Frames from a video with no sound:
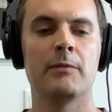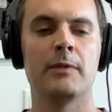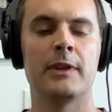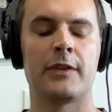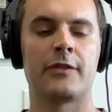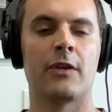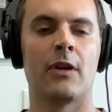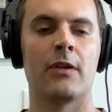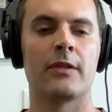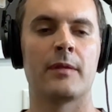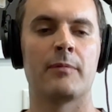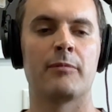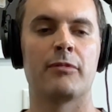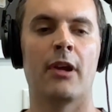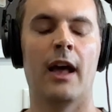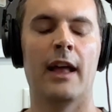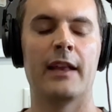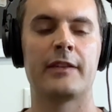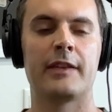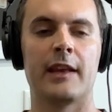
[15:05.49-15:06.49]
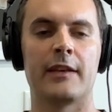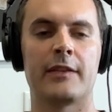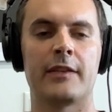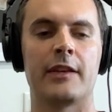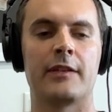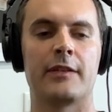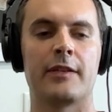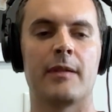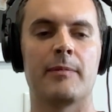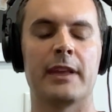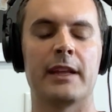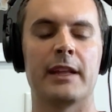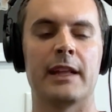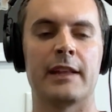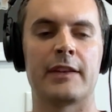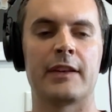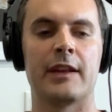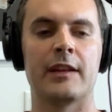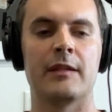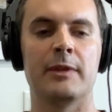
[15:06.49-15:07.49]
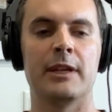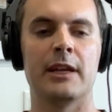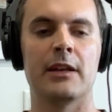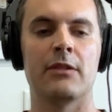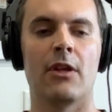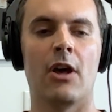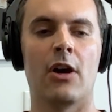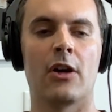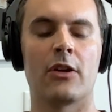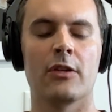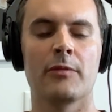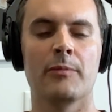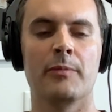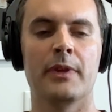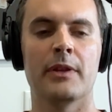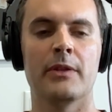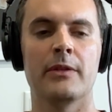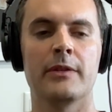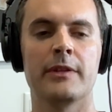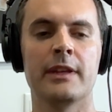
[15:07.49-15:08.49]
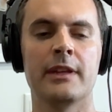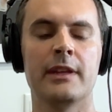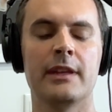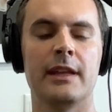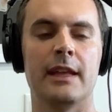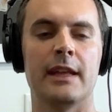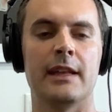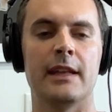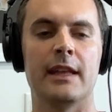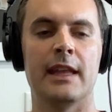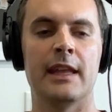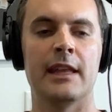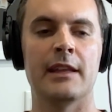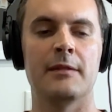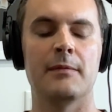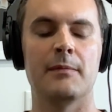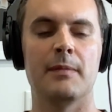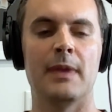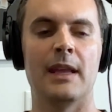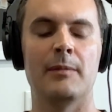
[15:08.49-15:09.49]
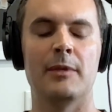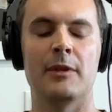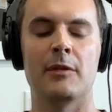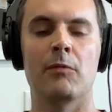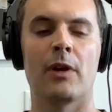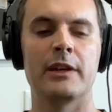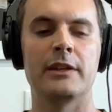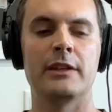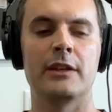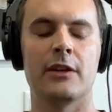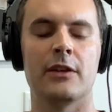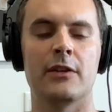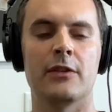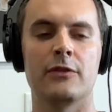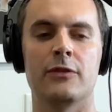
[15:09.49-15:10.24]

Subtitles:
start the process on something that's going to be a longer build and hit maybe 1 year,